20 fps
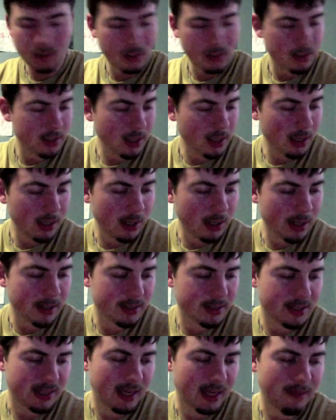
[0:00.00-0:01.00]
She's got a lot of the
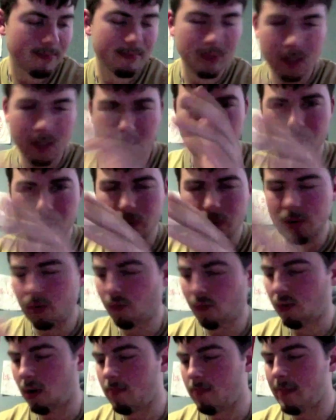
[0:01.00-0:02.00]
same cues
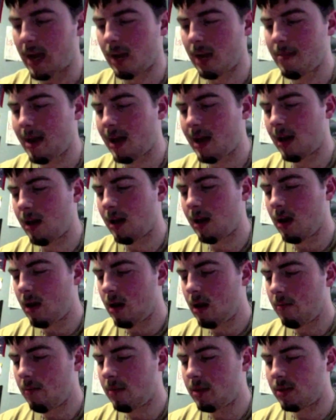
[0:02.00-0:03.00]
from Mega Man,
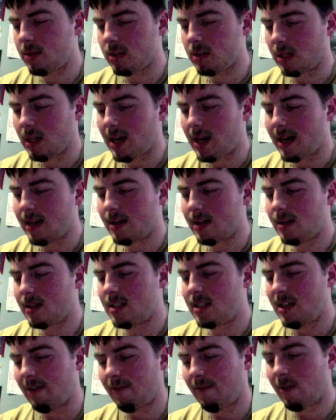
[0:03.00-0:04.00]
but there's a lot
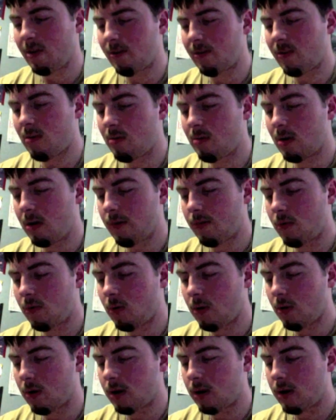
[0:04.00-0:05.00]
different from her
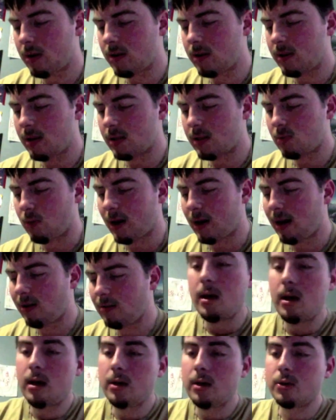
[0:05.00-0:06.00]
as well.
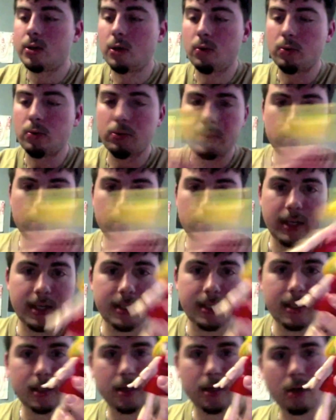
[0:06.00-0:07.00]
So this
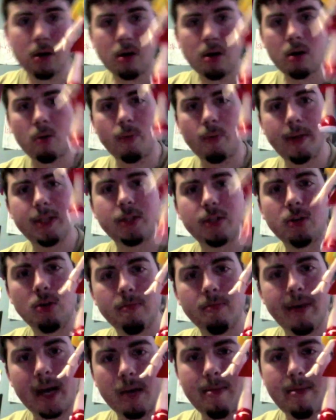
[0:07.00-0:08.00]
is her original
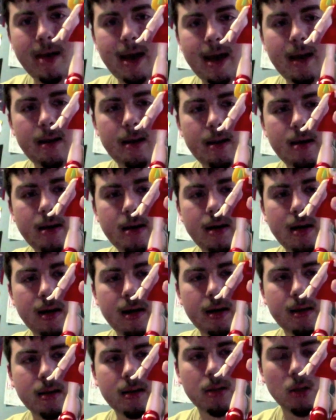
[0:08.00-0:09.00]
Mega Man
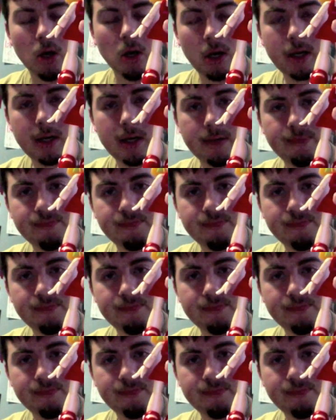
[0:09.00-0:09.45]
look.